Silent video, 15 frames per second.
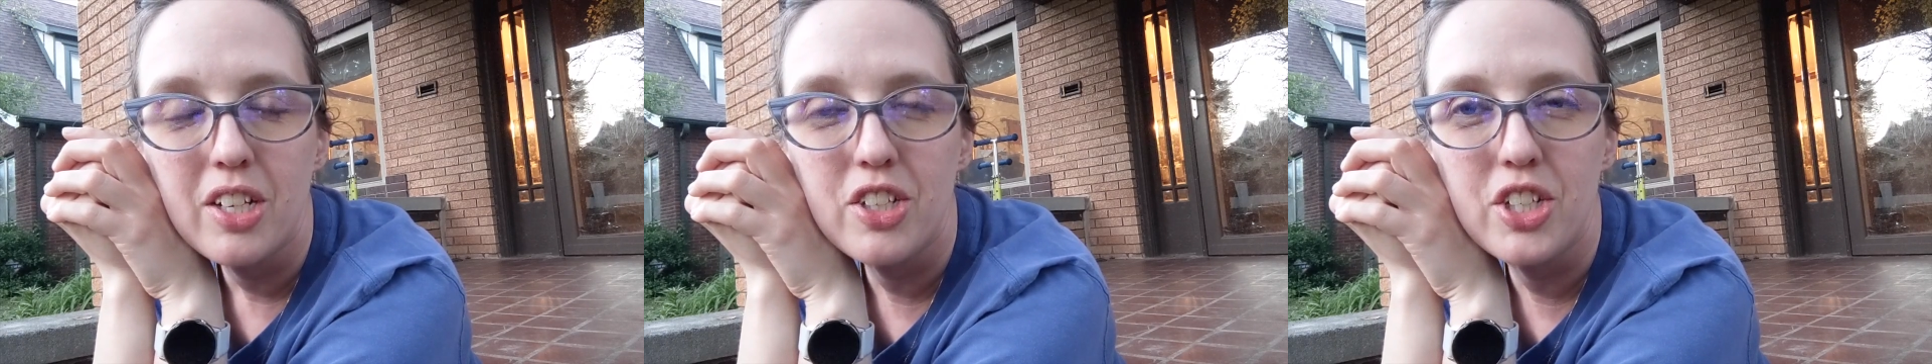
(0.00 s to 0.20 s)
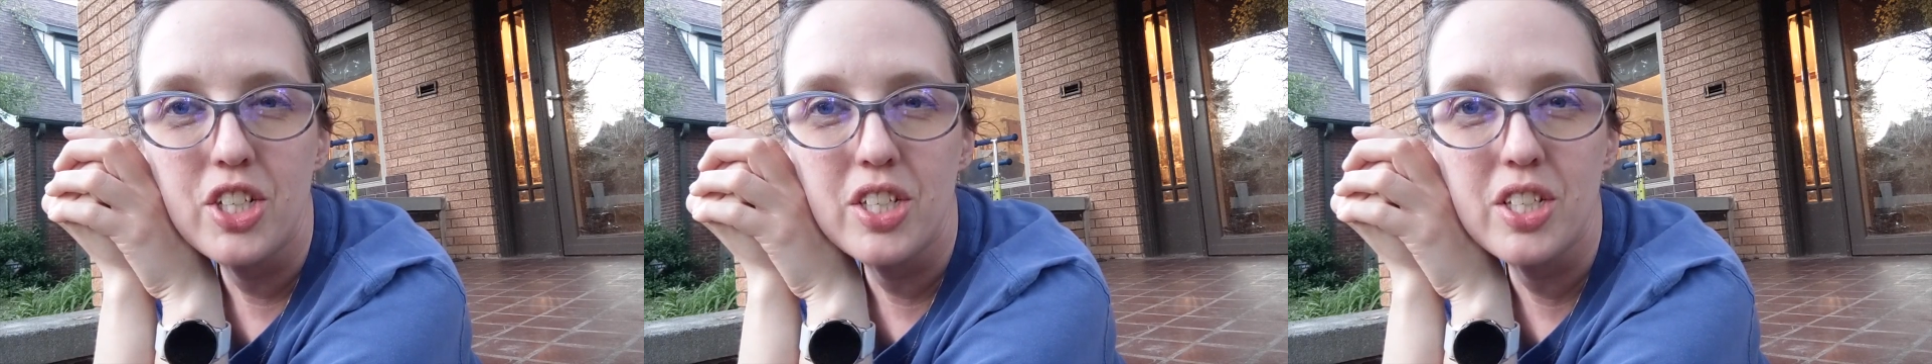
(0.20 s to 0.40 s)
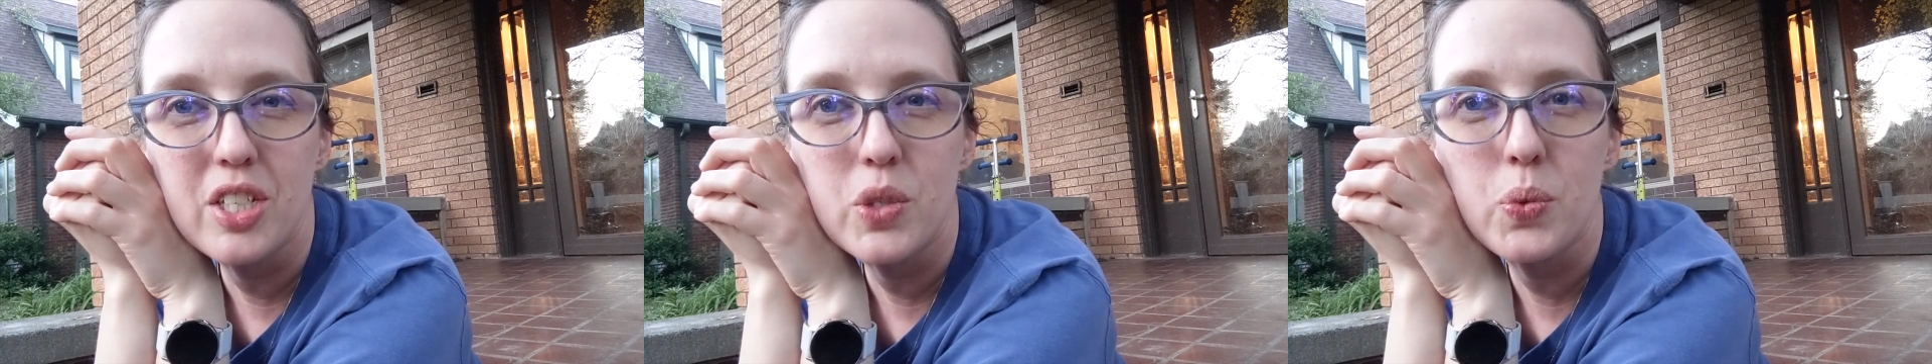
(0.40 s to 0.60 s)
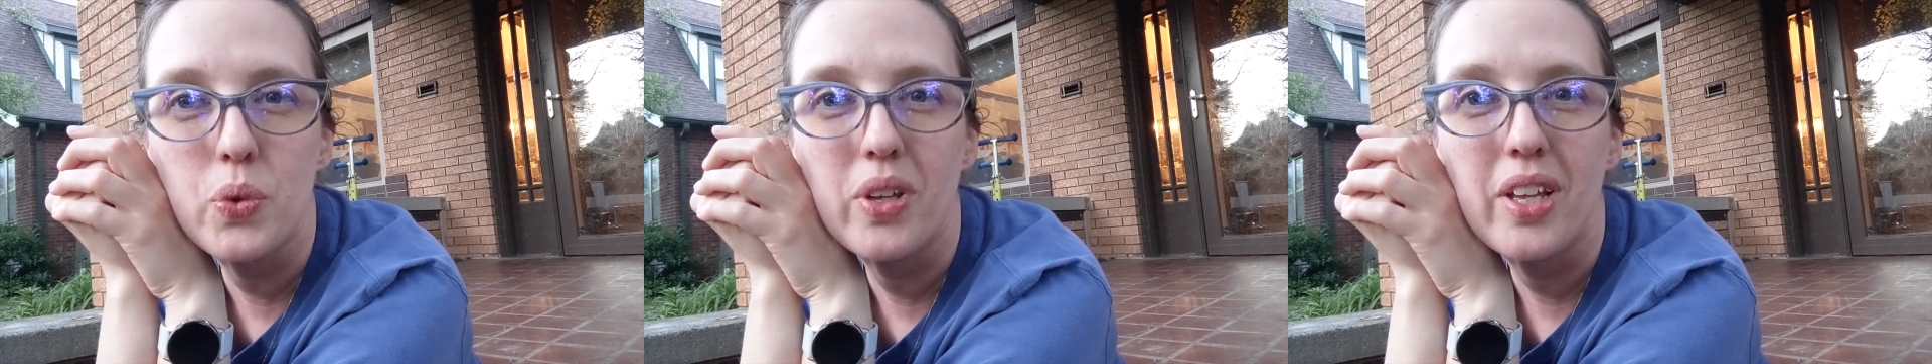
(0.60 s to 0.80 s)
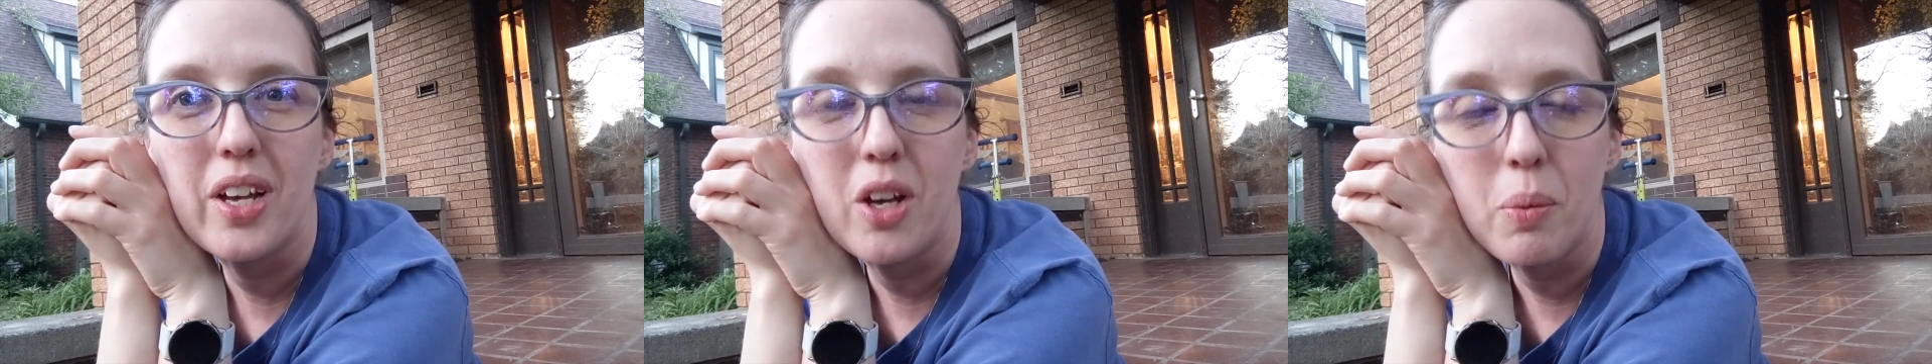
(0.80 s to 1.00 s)
Jesus
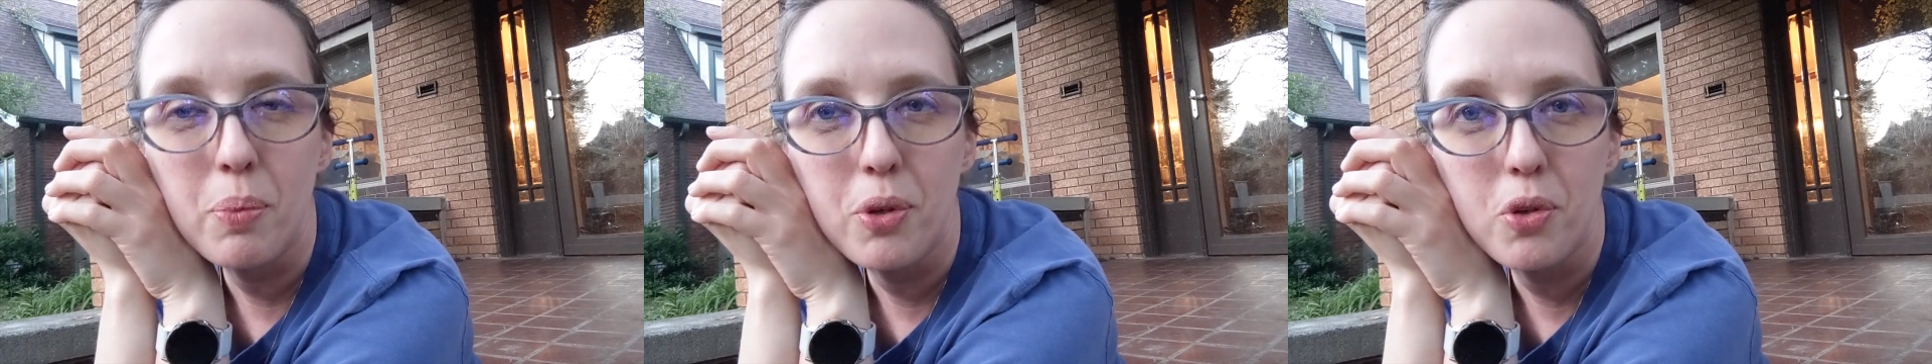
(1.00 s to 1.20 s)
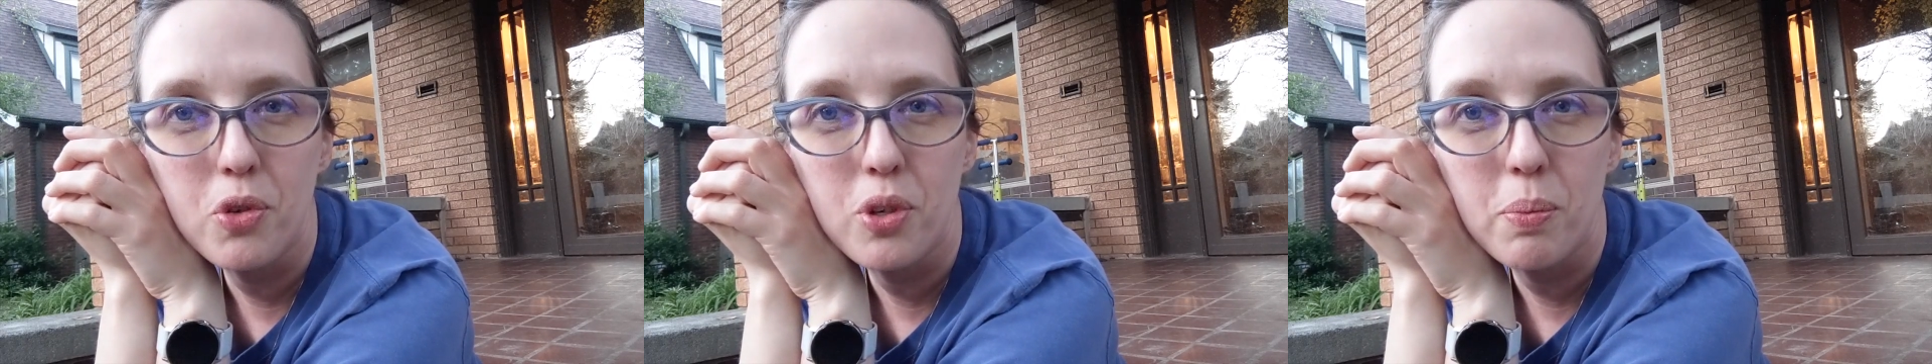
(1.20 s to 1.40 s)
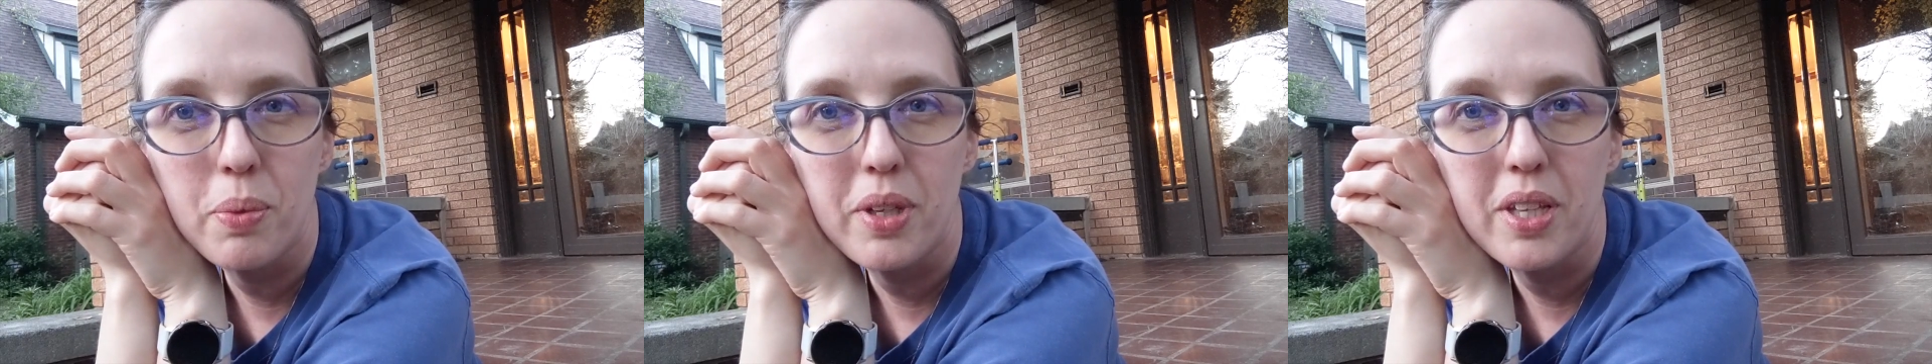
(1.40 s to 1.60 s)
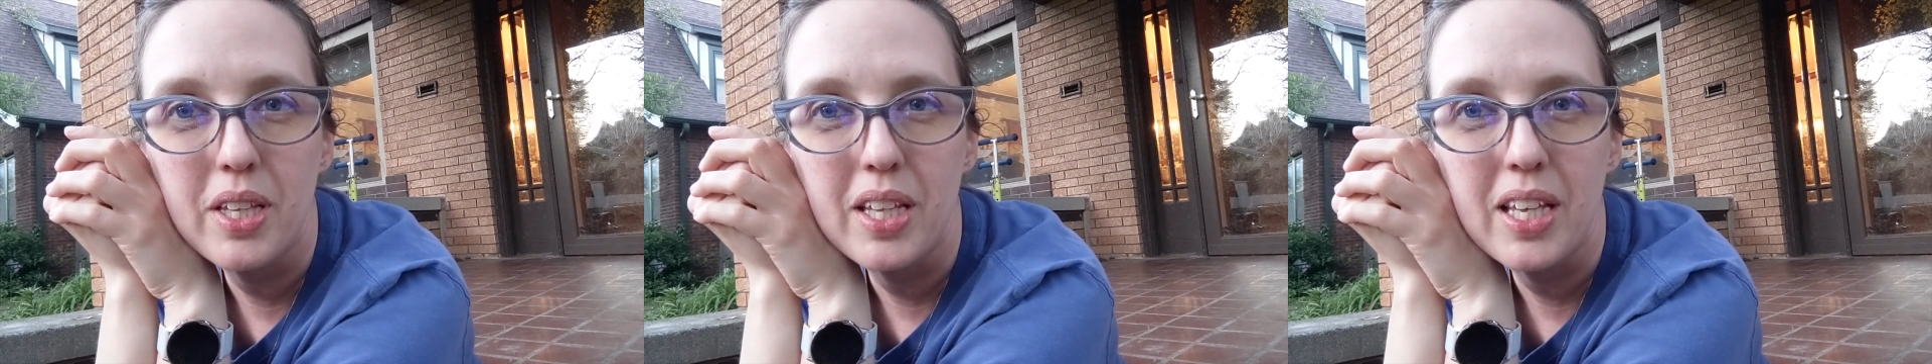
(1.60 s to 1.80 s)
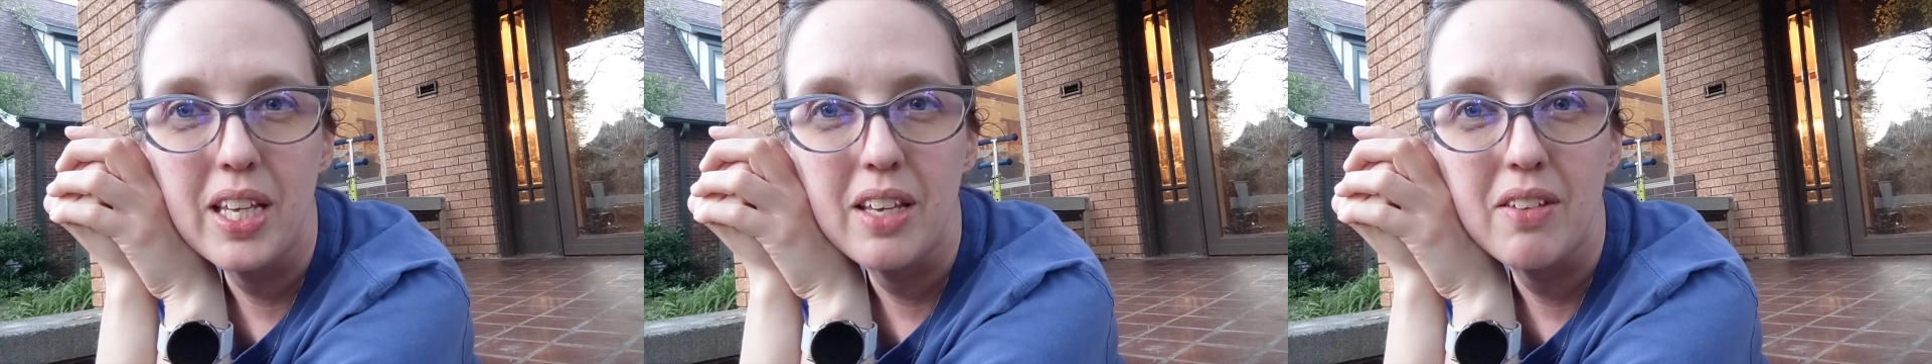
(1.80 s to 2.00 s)
will help you to
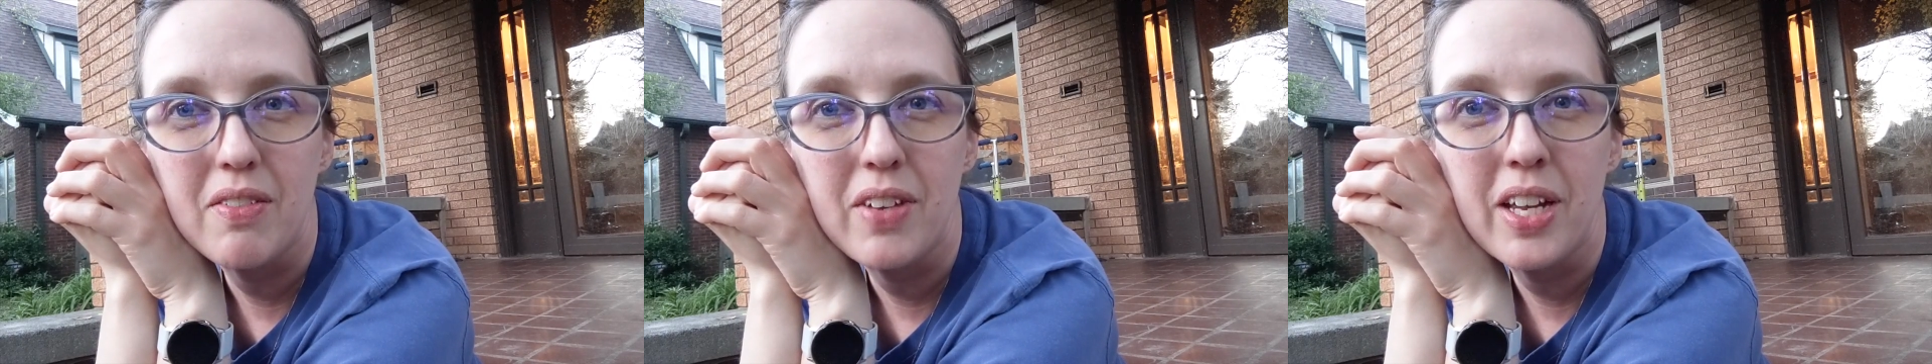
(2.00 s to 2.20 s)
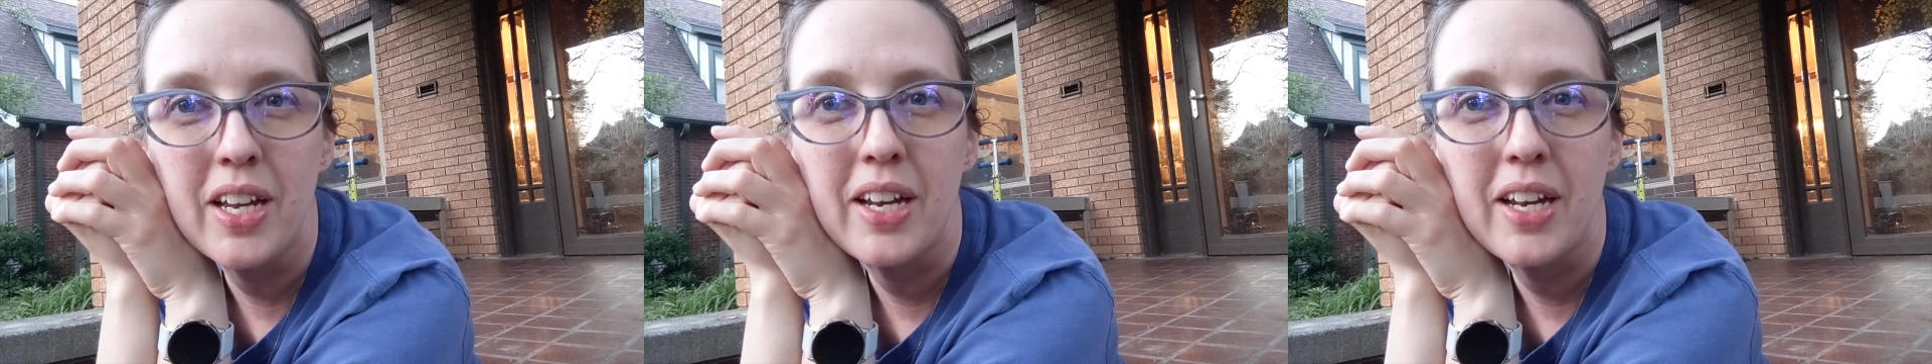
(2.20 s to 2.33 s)
believe